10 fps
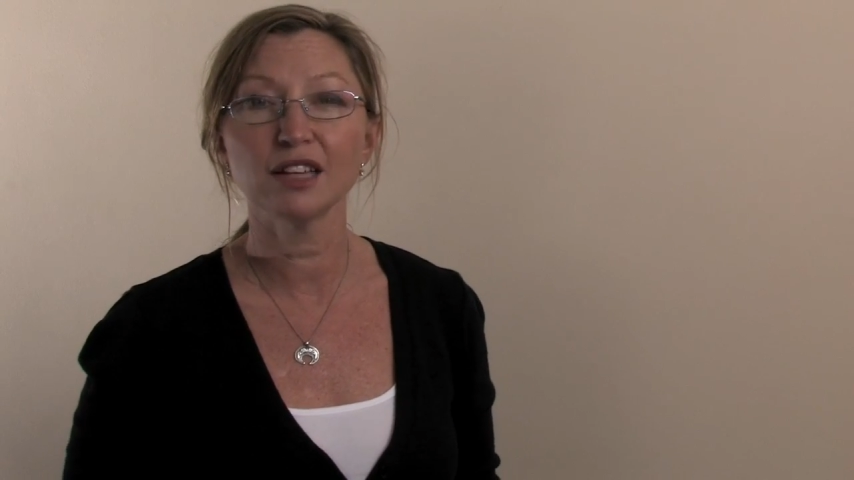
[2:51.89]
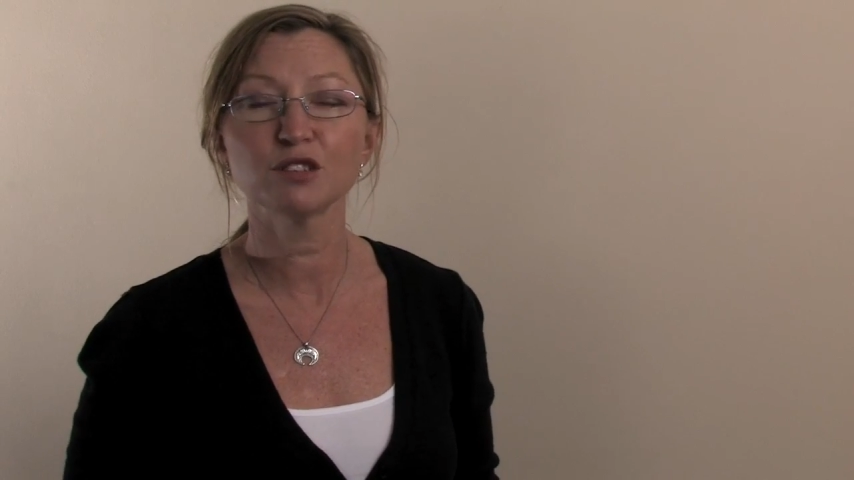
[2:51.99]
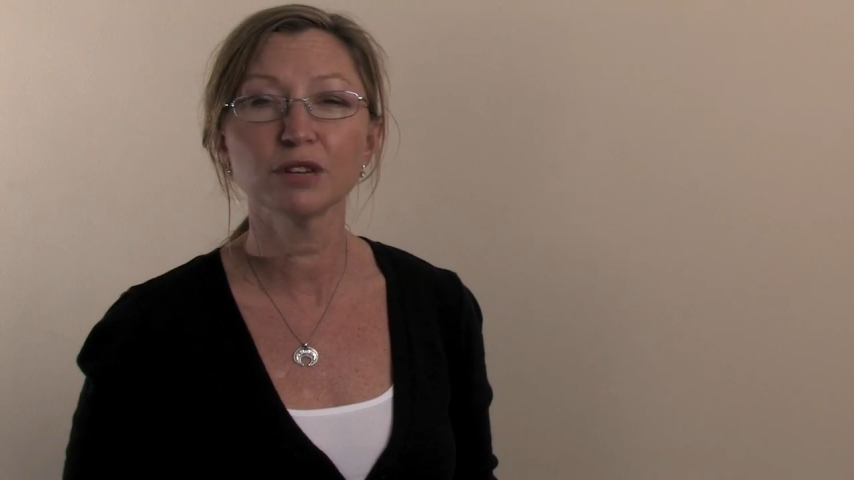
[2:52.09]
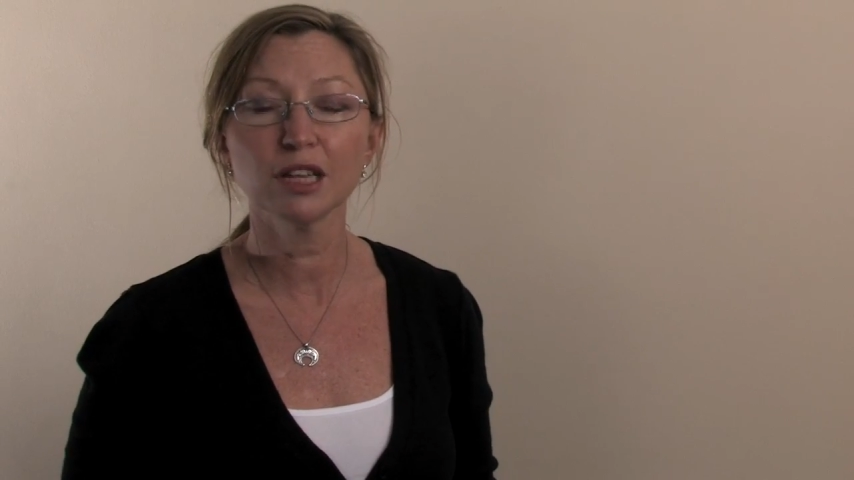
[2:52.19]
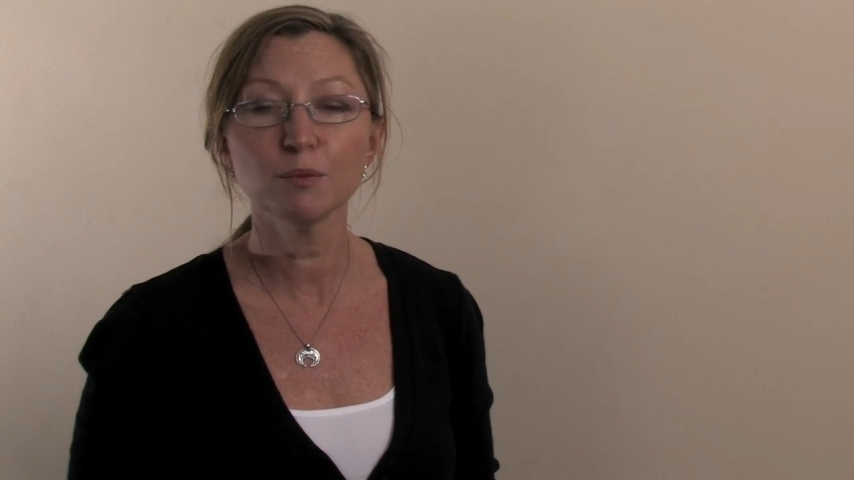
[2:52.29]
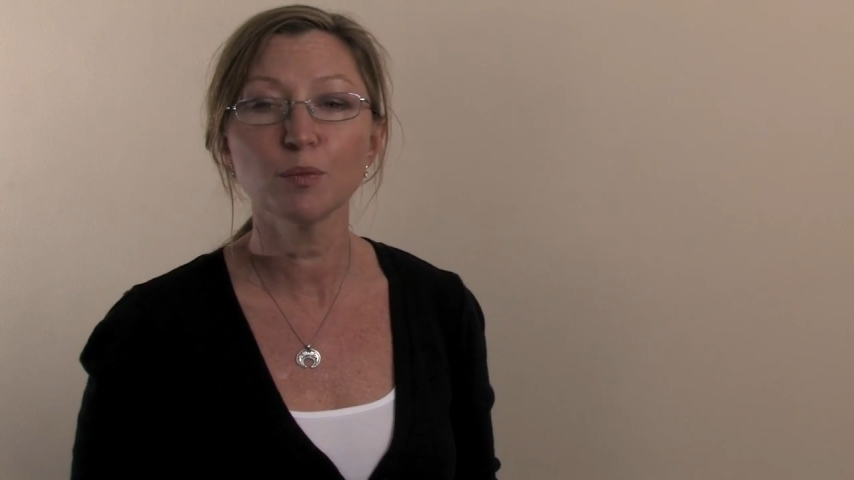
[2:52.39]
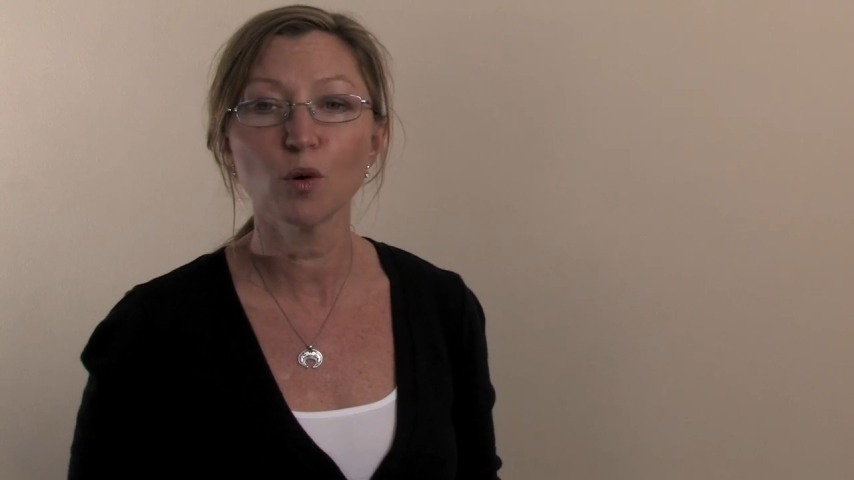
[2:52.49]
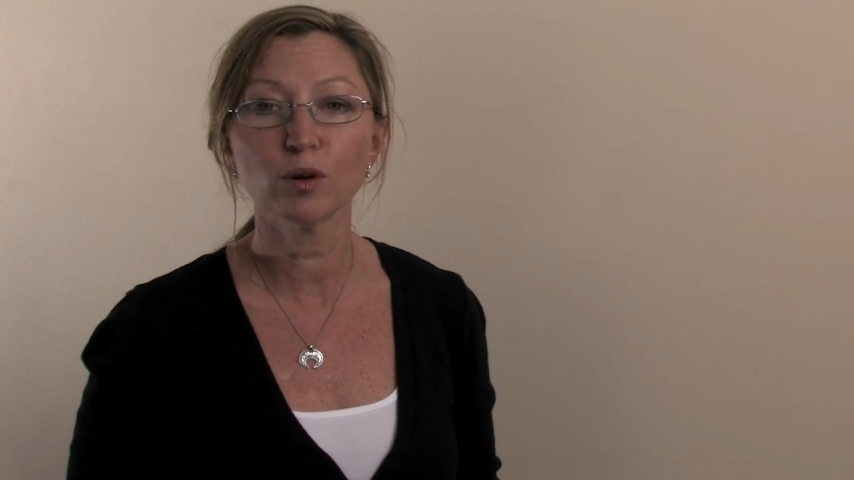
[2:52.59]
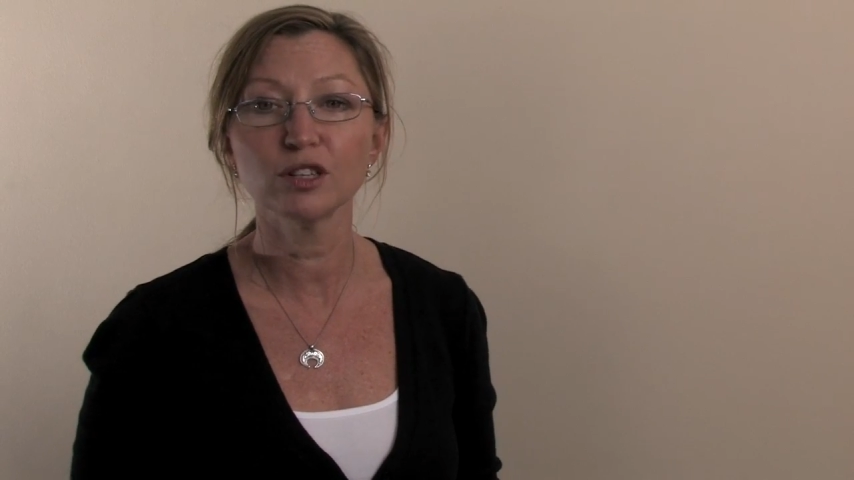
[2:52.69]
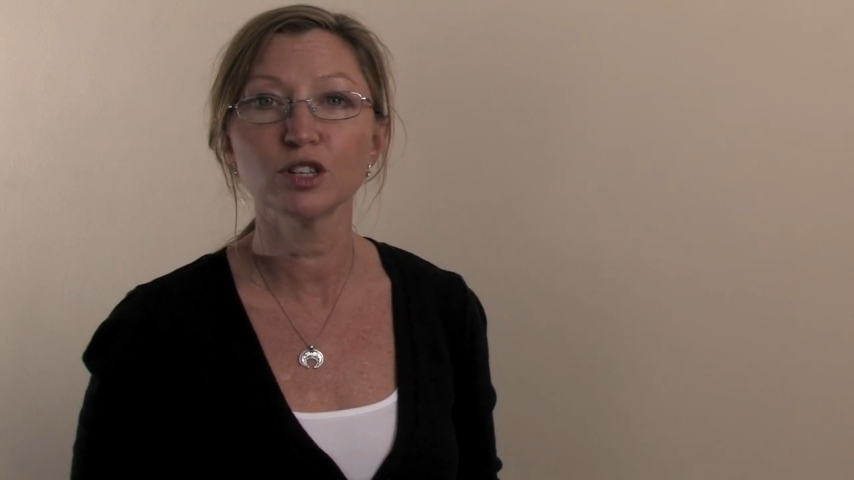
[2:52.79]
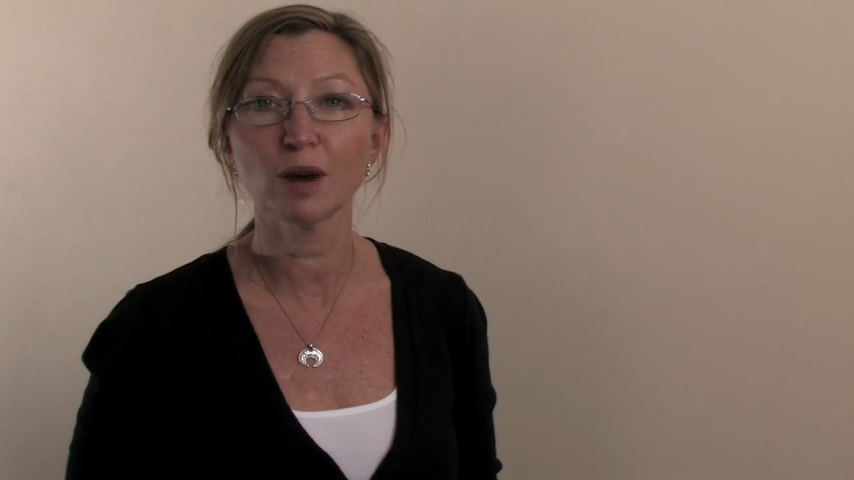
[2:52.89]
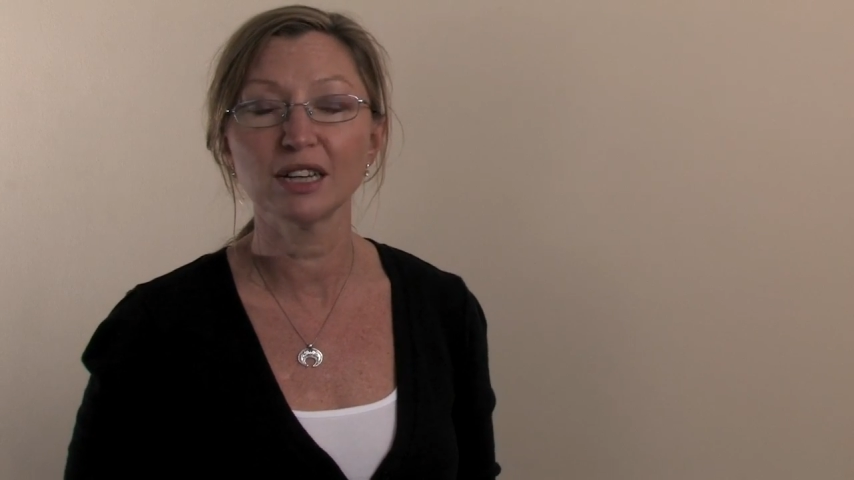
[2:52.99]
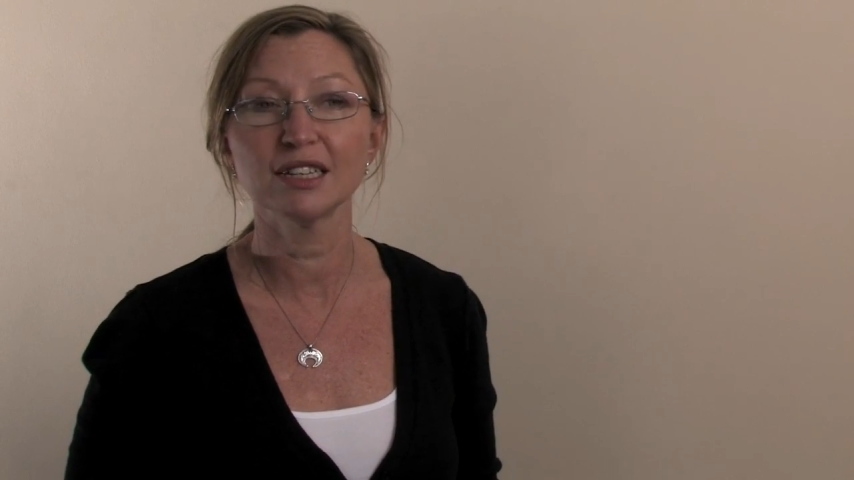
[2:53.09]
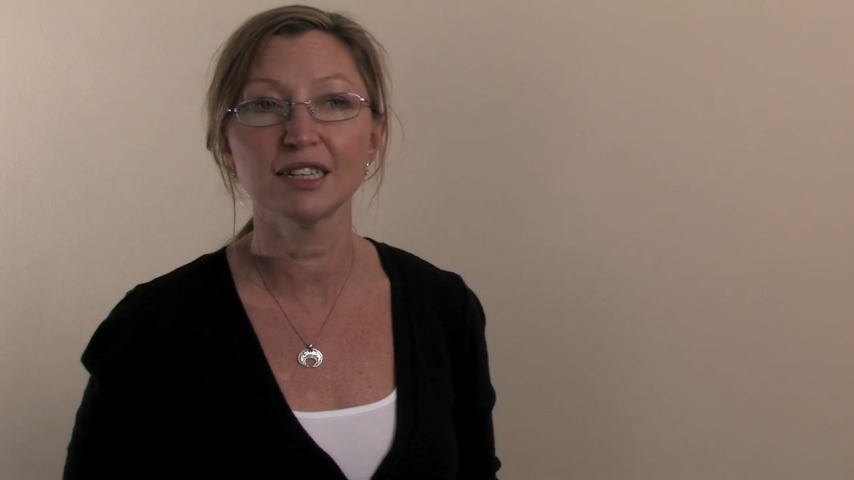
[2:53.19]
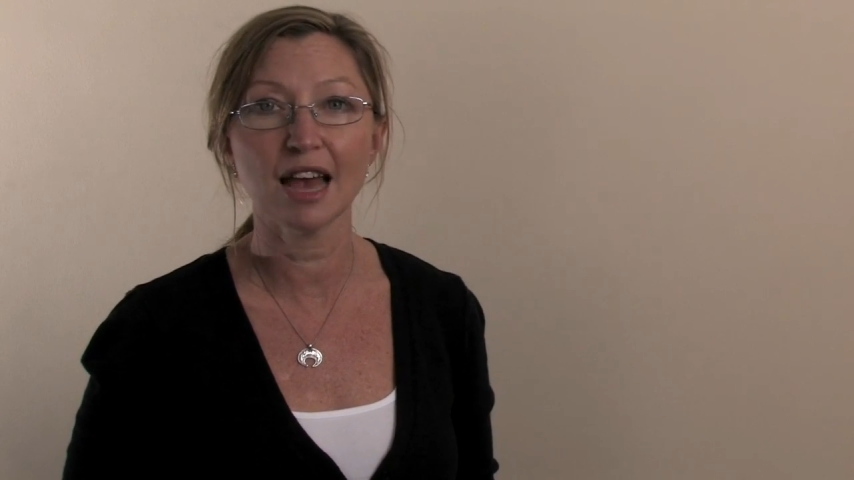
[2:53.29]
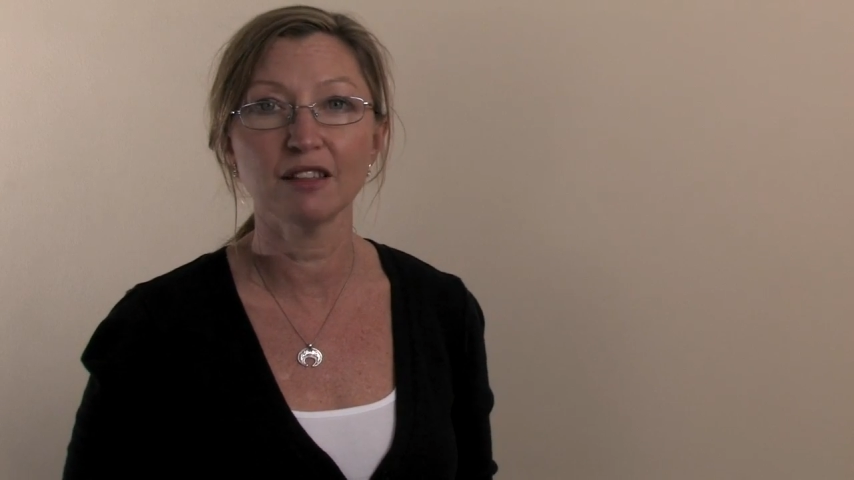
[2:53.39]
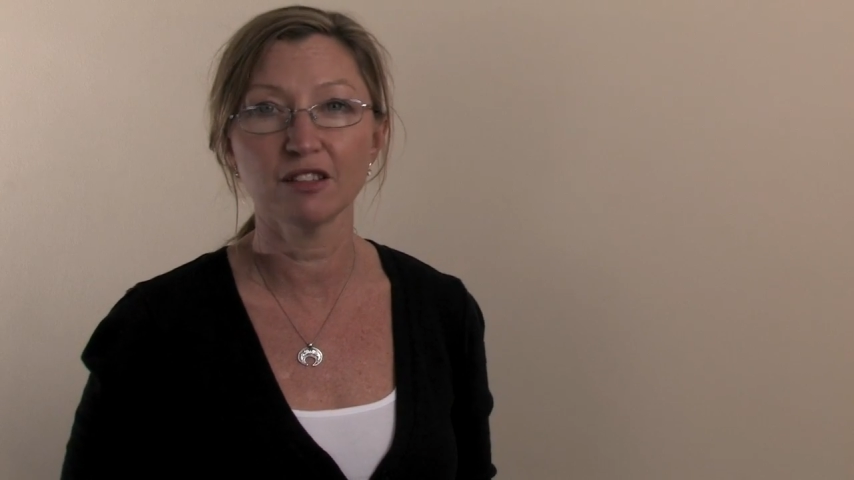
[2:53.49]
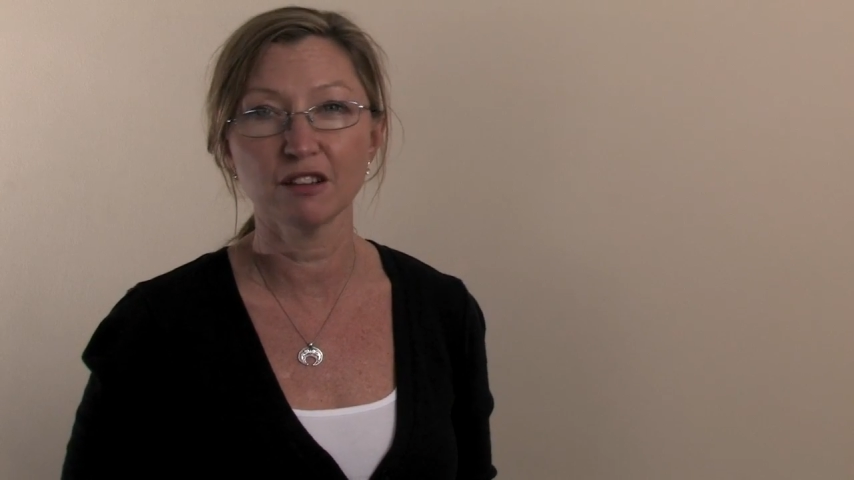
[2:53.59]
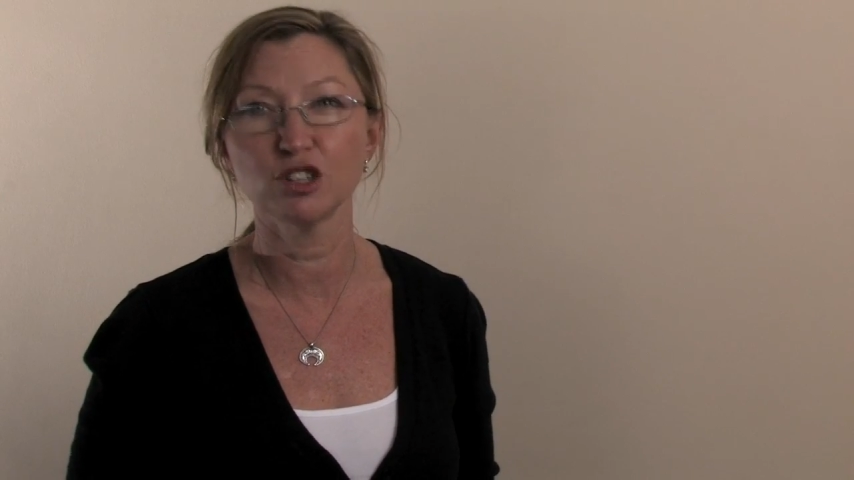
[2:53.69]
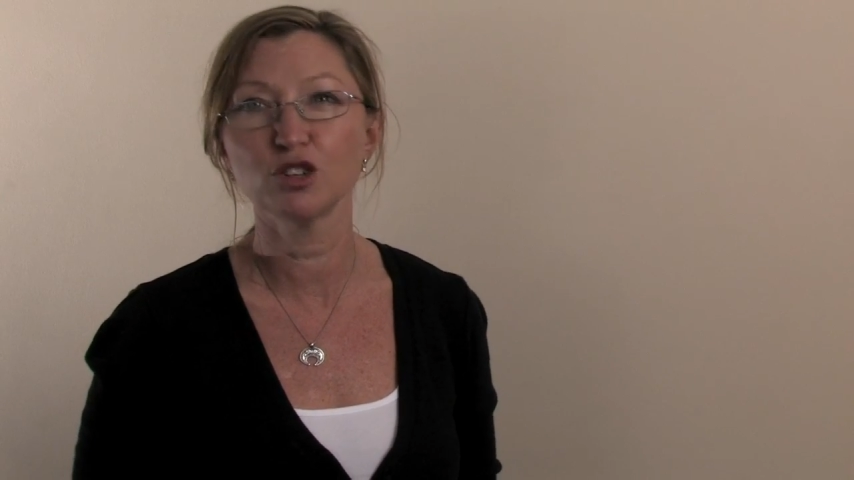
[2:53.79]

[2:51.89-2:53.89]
it's really important to understand that there are